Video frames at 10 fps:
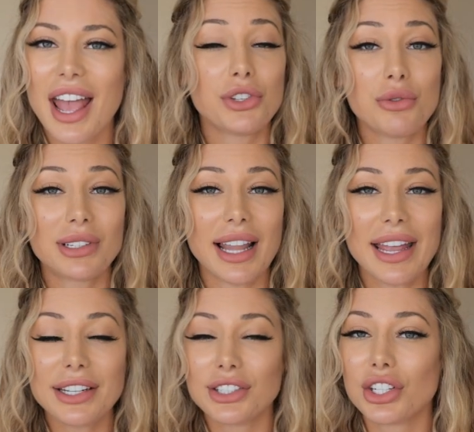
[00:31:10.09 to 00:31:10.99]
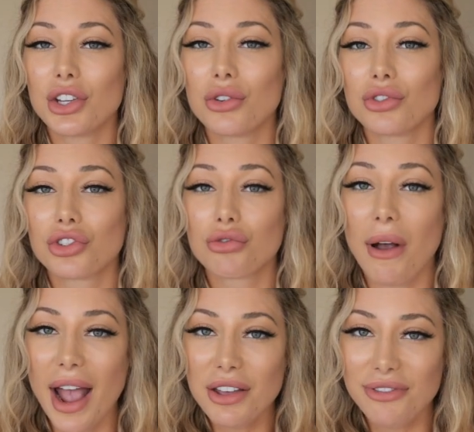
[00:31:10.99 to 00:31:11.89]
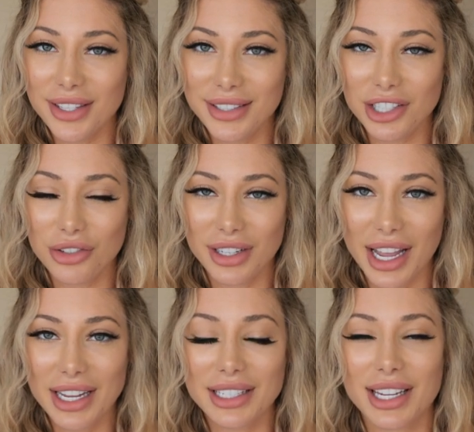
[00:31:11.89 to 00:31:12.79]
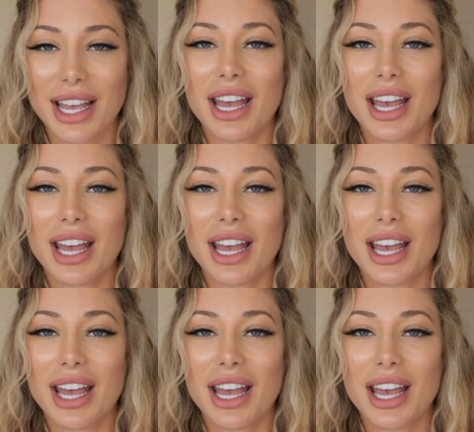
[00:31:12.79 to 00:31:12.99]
If you would like to try VistaCreate,